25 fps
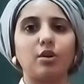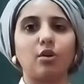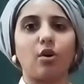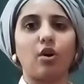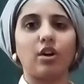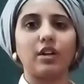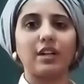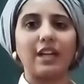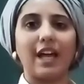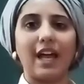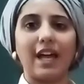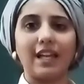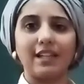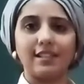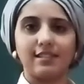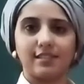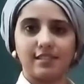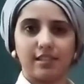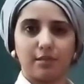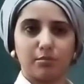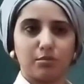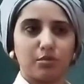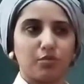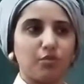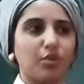
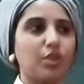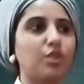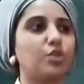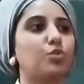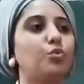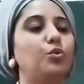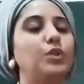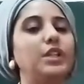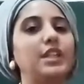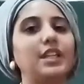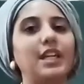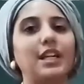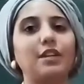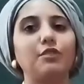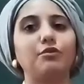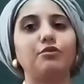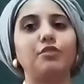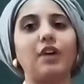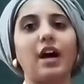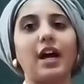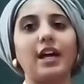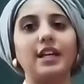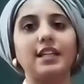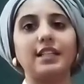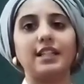organisms which we can
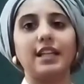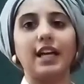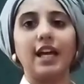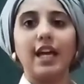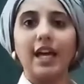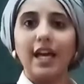find